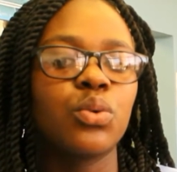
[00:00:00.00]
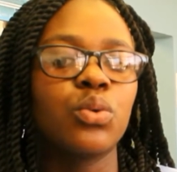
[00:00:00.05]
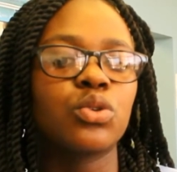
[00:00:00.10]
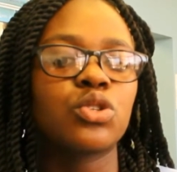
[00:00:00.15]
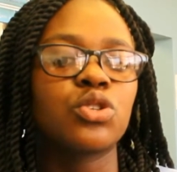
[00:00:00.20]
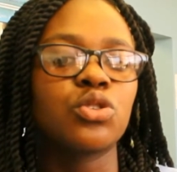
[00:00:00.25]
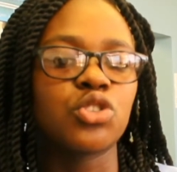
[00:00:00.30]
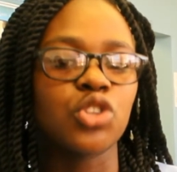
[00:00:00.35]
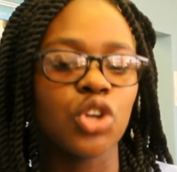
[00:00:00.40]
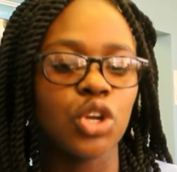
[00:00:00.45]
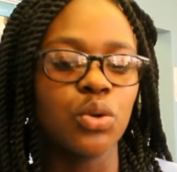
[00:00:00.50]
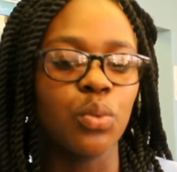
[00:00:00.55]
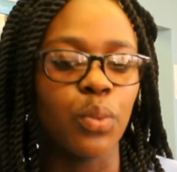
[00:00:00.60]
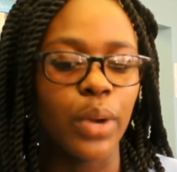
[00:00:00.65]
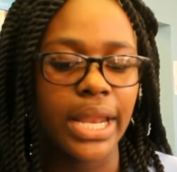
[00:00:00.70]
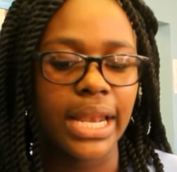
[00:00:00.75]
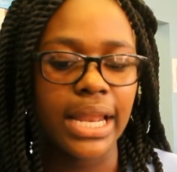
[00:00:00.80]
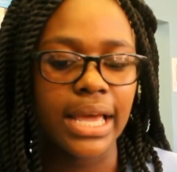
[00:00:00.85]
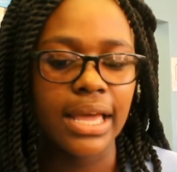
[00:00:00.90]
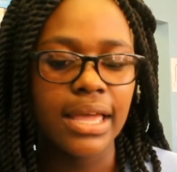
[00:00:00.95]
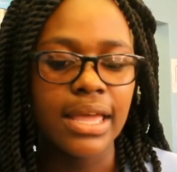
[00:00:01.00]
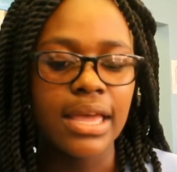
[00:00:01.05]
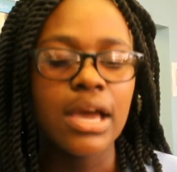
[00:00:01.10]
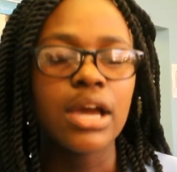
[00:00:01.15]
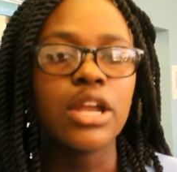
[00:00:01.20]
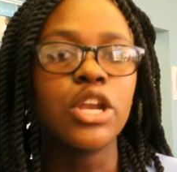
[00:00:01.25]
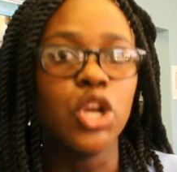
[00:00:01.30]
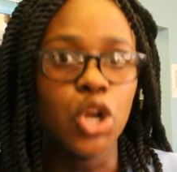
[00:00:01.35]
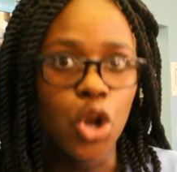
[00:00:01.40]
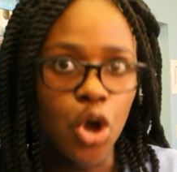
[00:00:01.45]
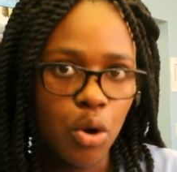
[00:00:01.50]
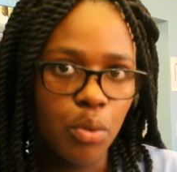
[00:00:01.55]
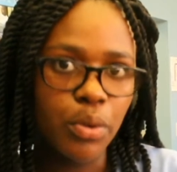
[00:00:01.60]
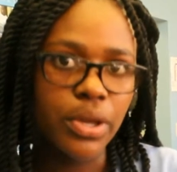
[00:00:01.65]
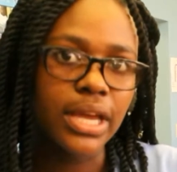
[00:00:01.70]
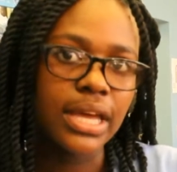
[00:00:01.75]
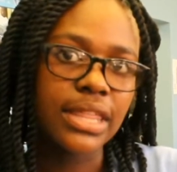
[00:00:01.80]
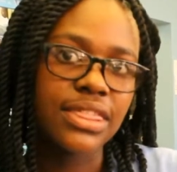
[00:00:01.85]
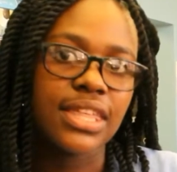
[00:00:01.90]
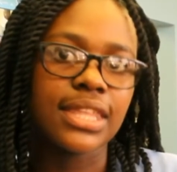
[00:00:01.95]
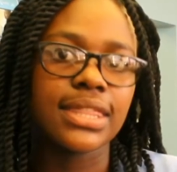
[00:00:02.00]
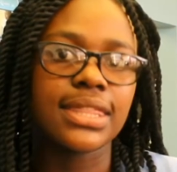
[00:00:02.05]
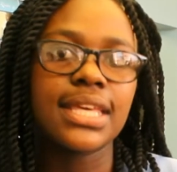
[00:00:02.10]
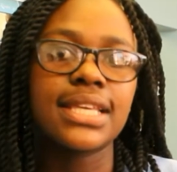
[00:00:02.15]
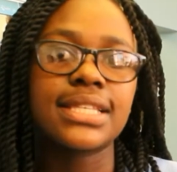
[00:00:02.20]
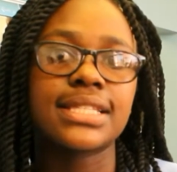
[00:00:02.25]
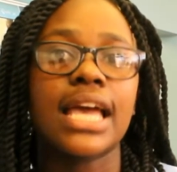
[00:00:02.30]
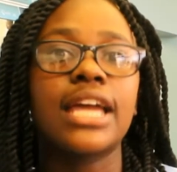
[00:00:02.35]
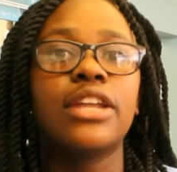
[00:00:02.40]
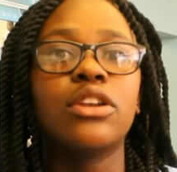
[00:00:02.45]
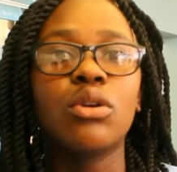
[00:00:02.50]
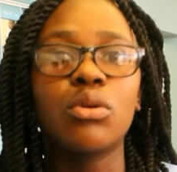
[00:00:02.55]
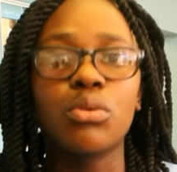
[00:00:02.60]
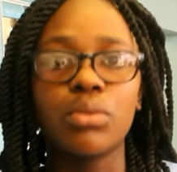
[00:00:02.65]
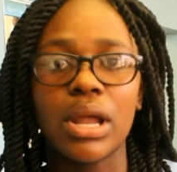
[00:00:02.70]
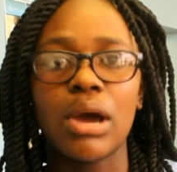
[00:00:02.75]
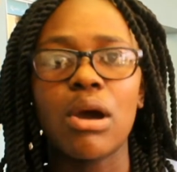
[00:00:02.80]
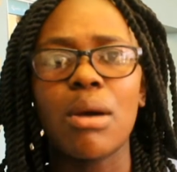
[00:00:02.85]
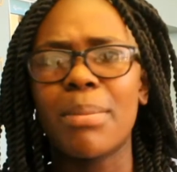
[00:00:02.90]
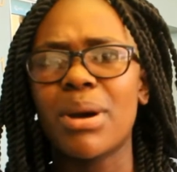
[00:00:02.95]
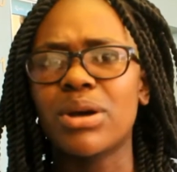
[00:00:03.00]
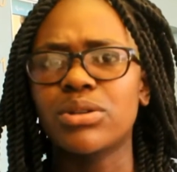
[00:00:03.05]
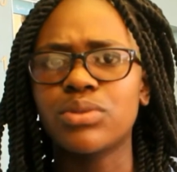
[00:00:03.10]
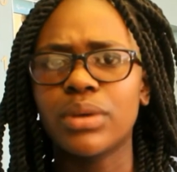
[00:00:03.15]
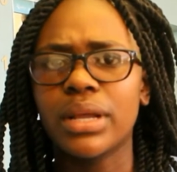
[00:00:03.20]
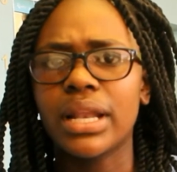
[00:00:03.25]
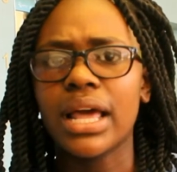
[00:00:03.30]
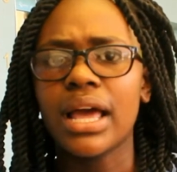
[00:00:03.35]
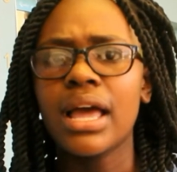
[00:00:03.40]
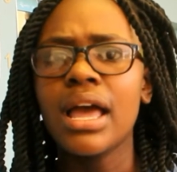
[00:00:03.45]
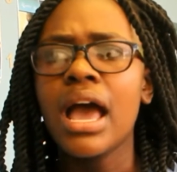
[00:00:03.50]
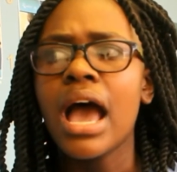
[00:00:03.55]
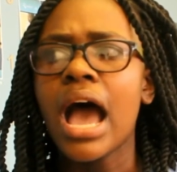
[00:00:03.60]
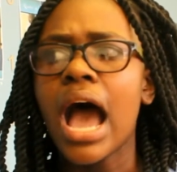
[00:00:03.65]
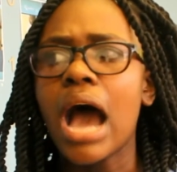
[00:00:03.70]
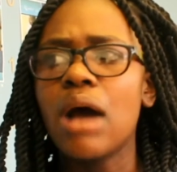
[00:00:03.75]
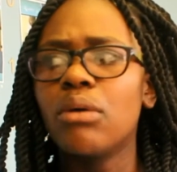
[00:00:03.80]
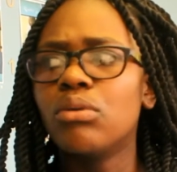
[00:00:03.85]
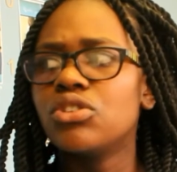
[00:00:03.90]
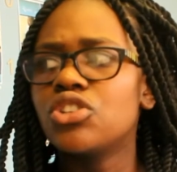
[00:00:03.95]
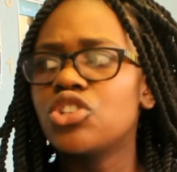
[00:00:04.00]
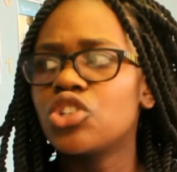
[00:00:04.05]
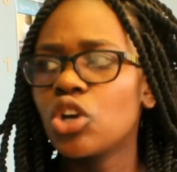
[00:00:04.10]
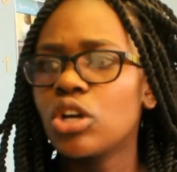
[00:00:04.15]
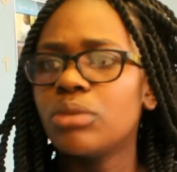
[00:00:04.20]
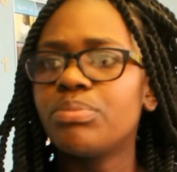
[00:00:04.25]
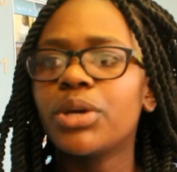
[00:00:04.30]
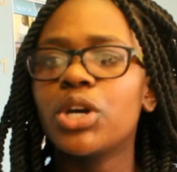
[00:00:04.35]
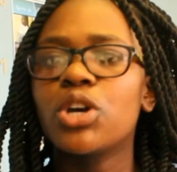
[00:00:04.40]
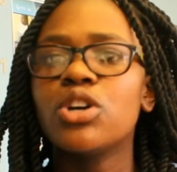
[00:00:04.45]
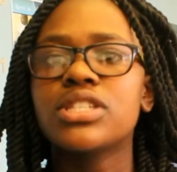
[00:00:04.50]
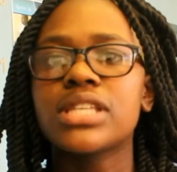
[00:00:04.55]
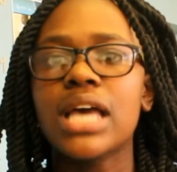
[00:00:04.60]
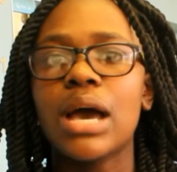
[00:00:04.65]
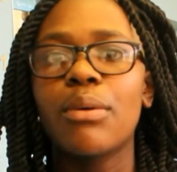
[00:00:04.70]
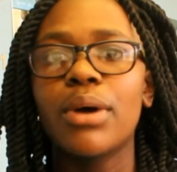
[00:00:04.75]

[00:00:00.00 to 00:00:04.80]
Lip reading: to join WELA, knowing the things I know now about WELA, I would join because I